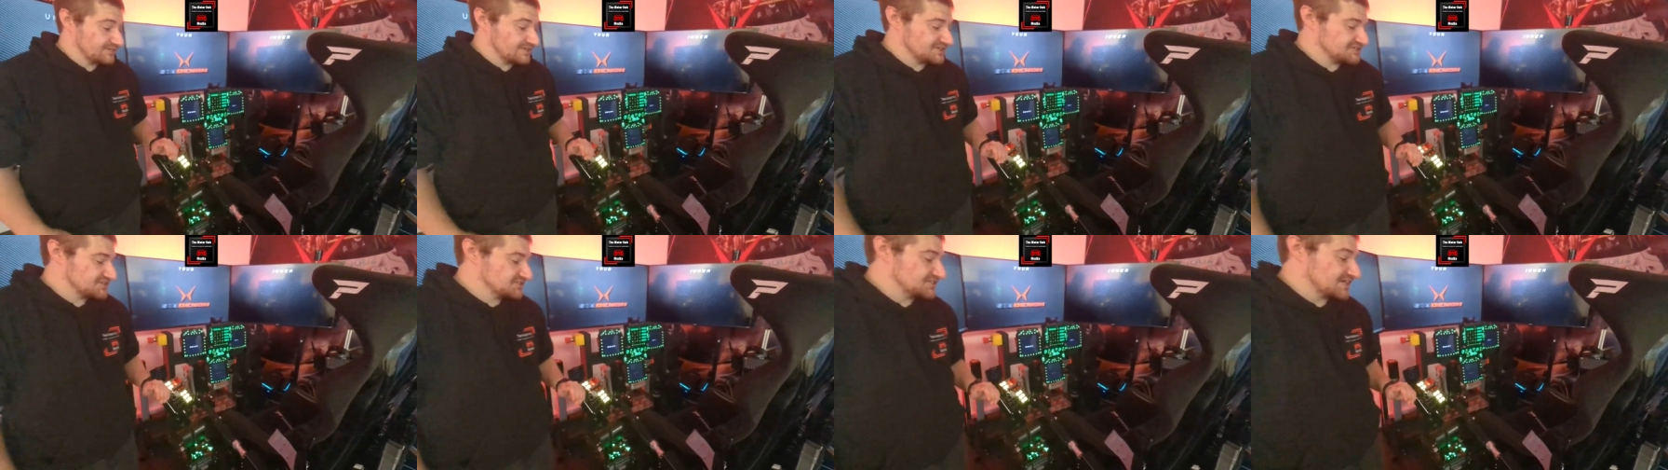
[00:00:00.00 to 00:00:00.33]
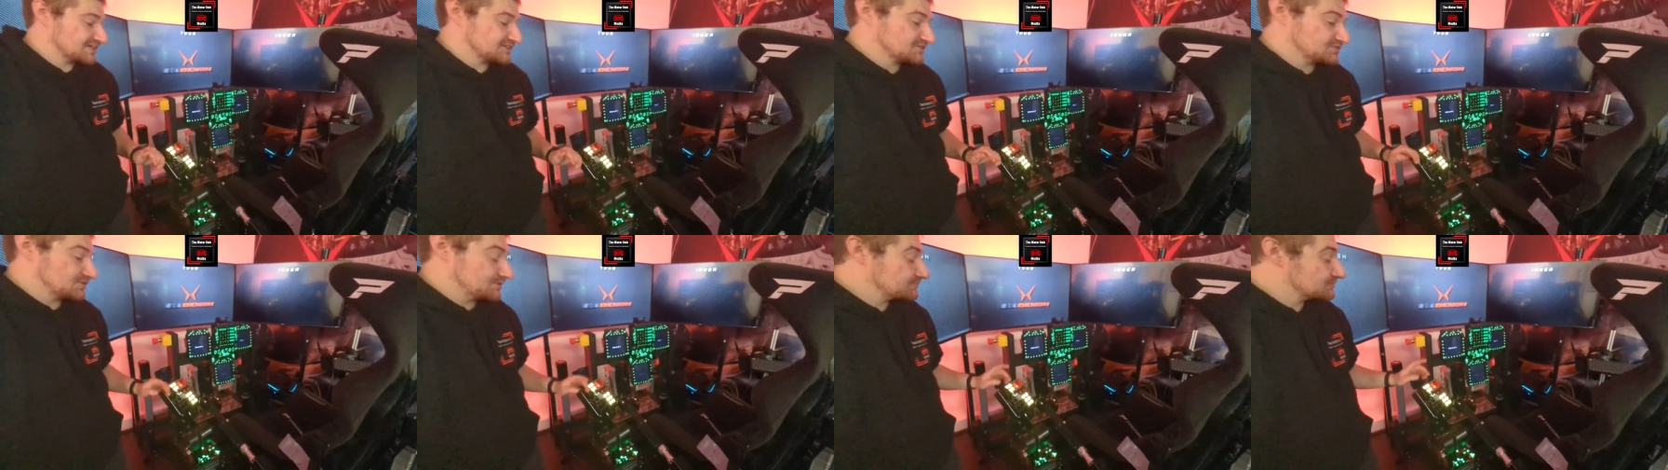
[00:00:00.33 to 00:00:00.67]
this
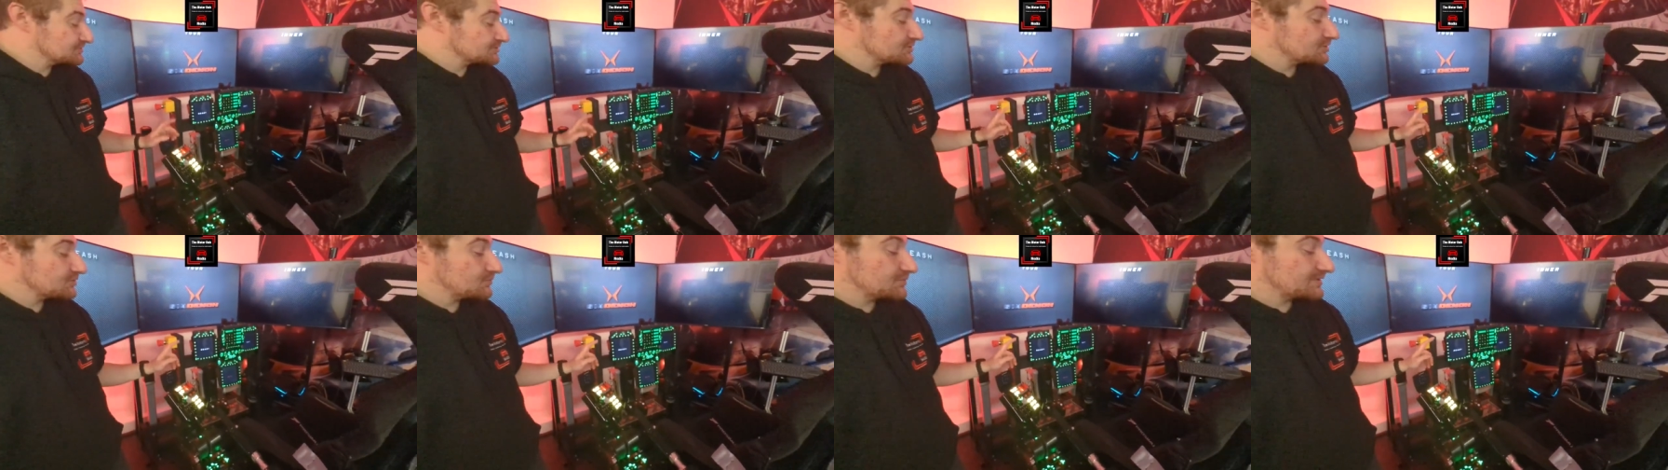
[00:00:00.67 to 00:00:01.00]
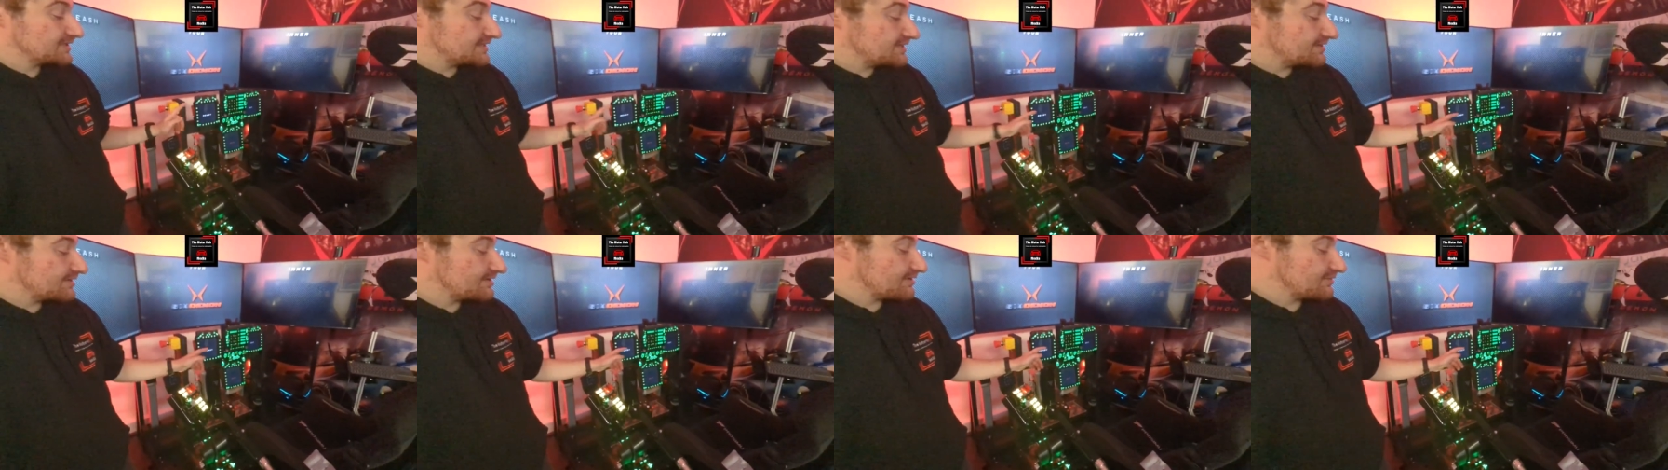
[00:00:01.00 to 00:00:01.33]
setup. So
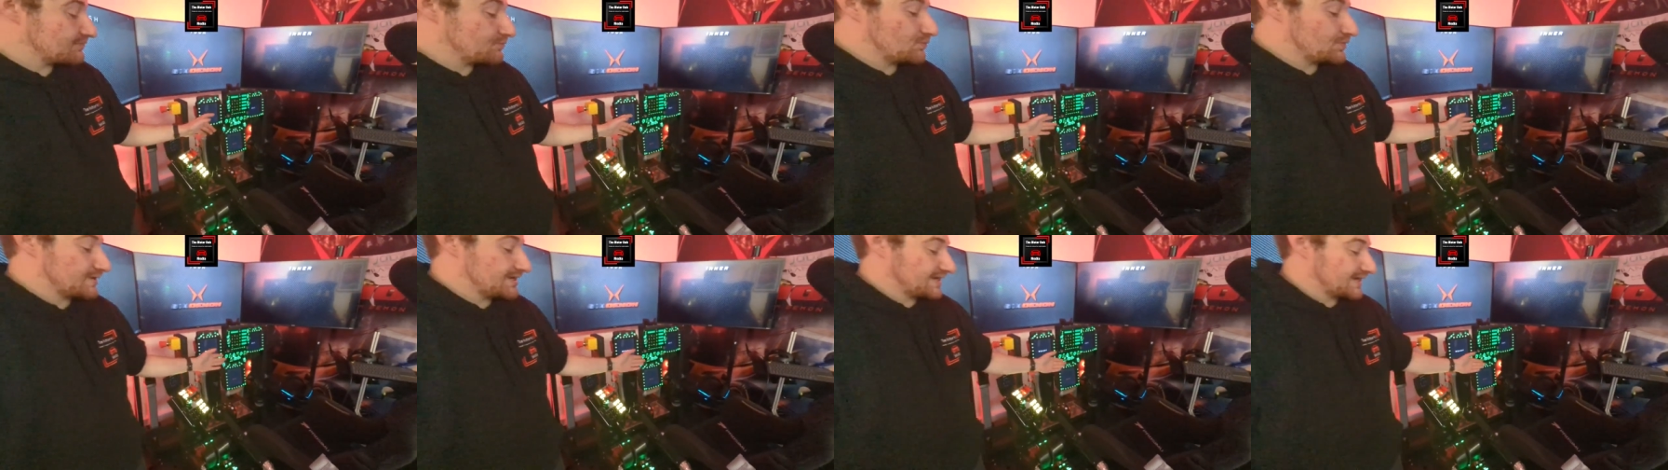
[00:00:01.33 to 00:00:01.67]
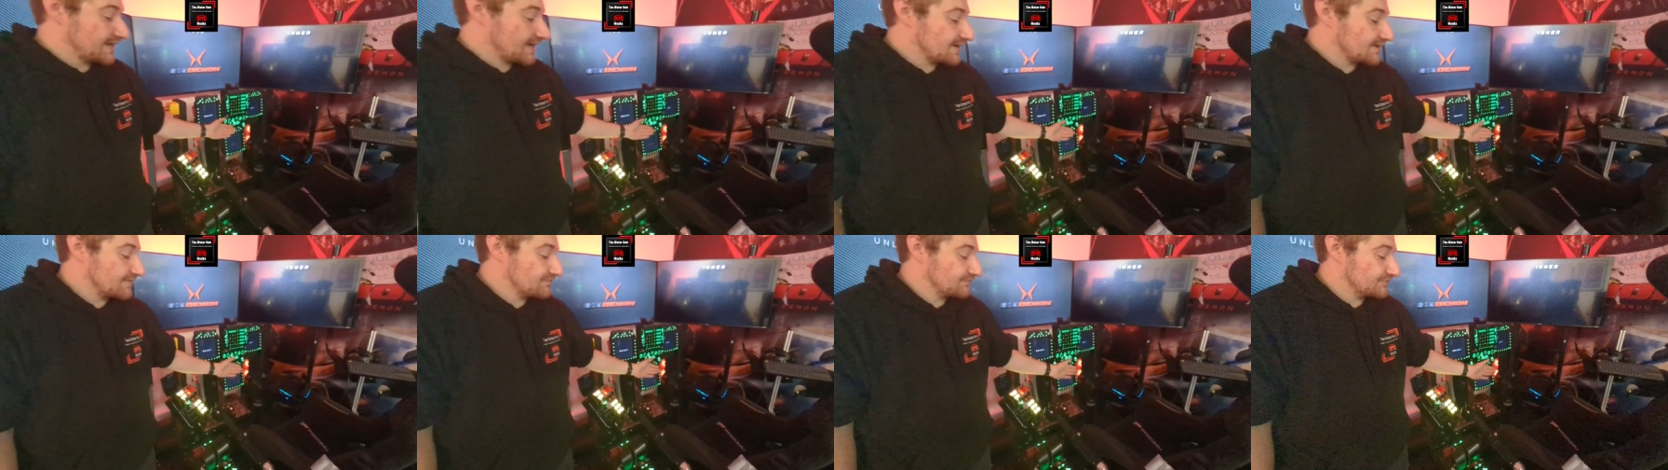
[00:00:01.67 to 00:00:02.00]
here we
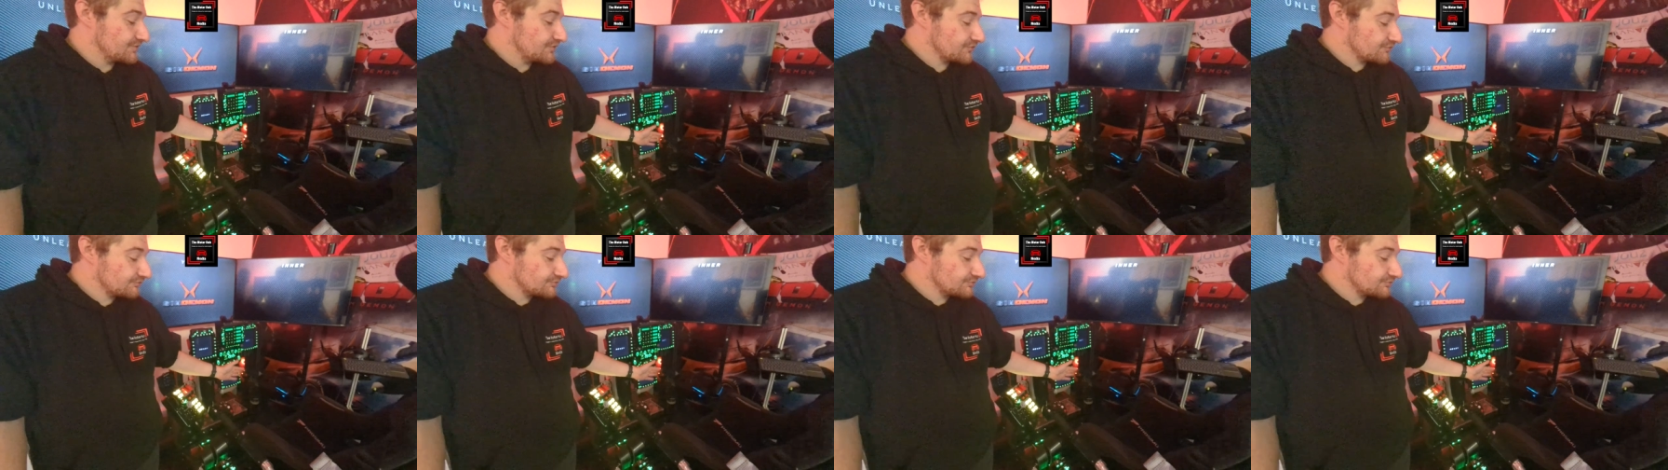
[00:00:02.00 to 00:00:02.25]
have the